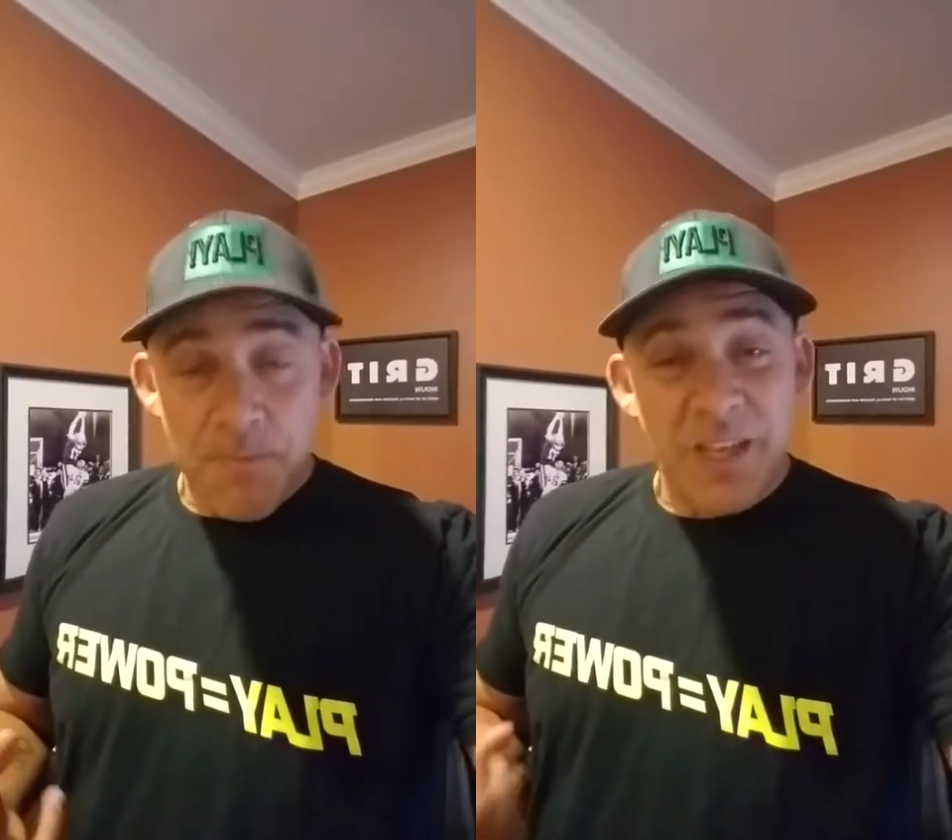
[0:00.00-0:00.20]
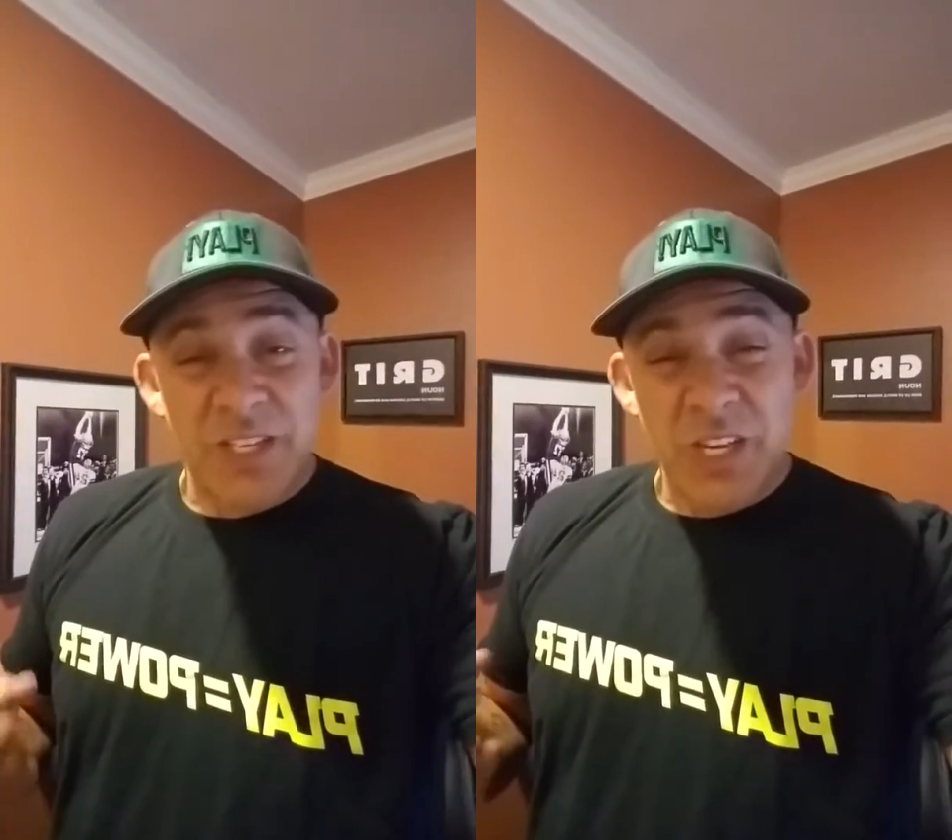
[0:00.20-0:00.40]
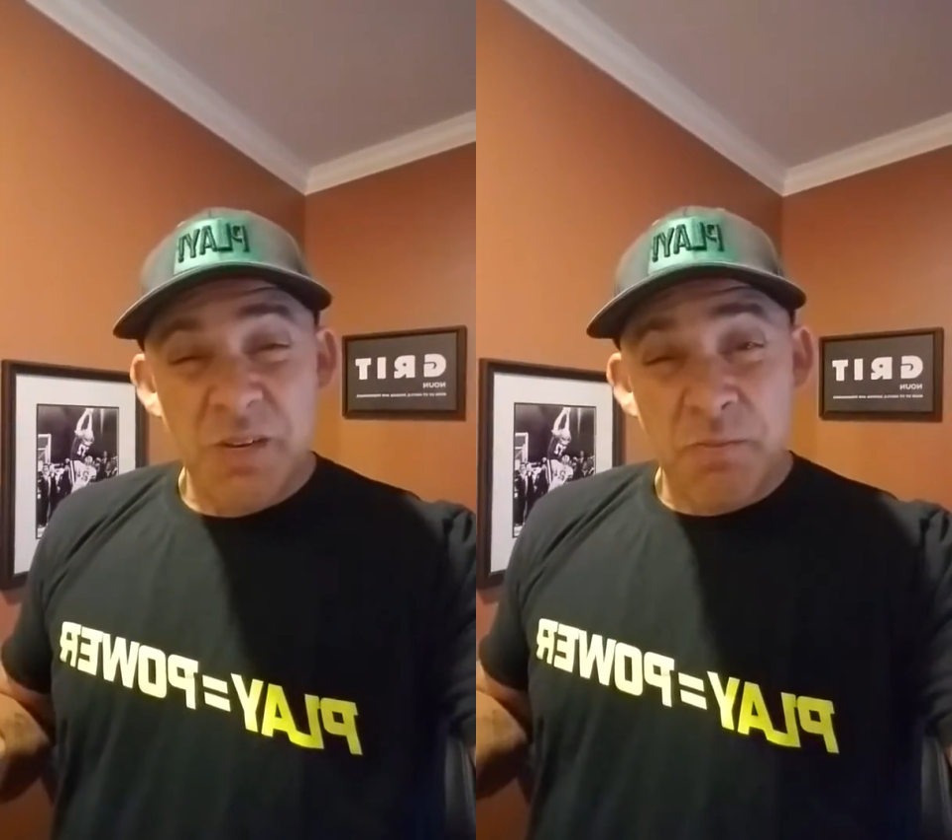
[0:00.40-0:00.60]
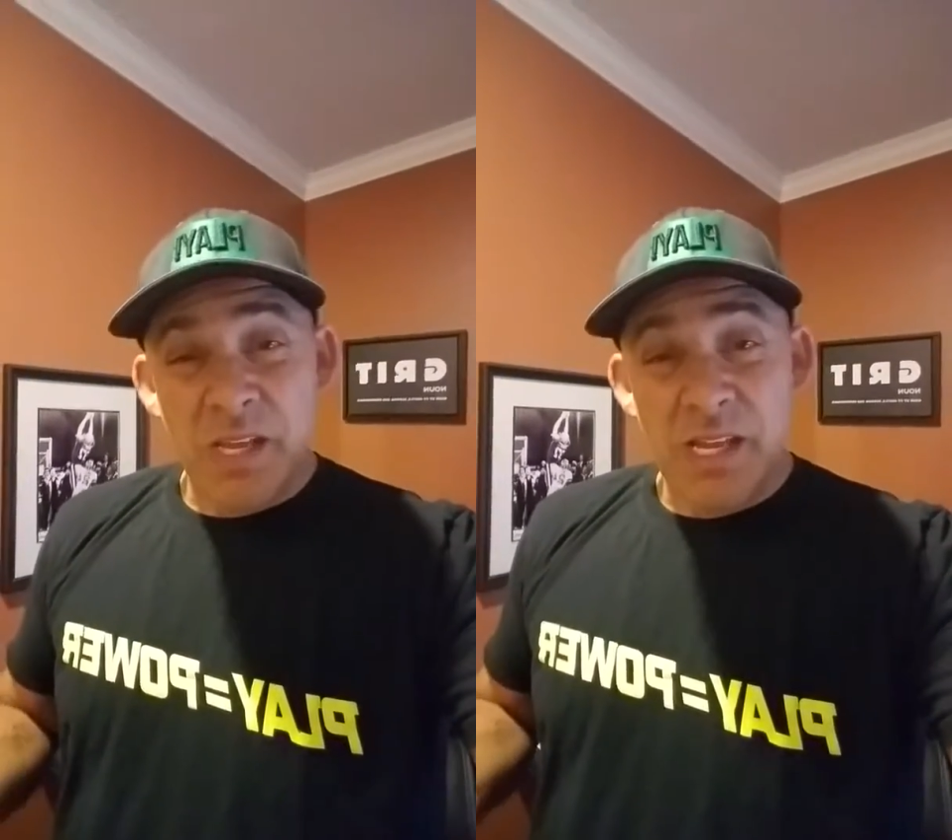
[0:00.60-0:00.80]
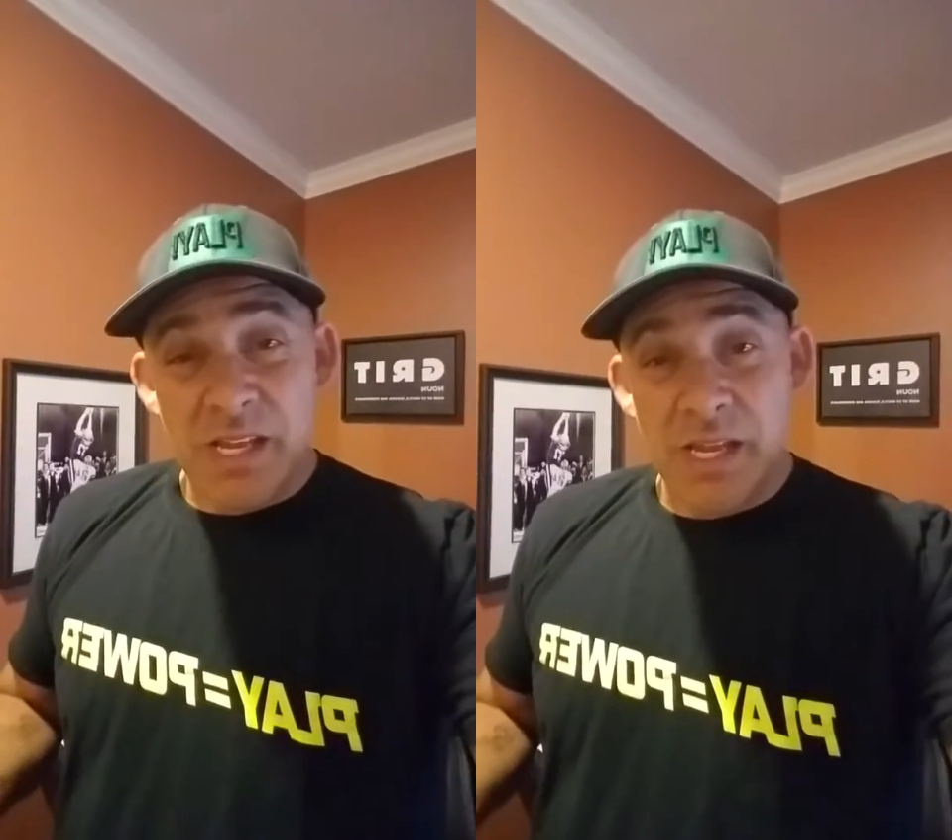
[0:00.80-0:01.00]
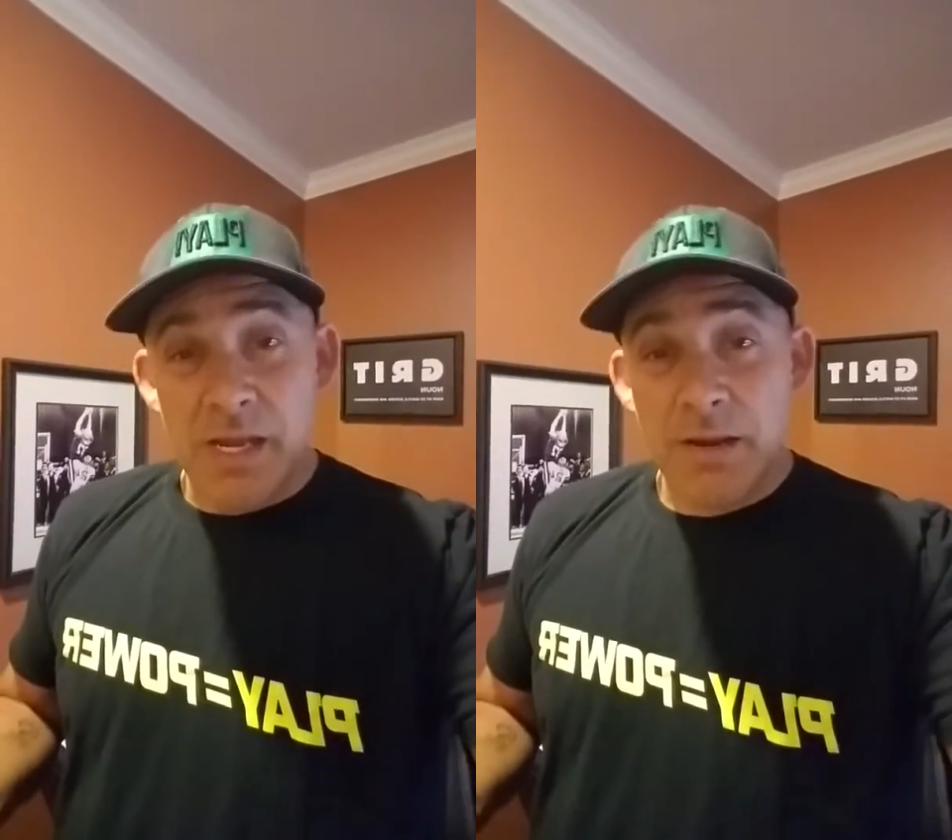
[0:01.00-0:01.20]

It's like PE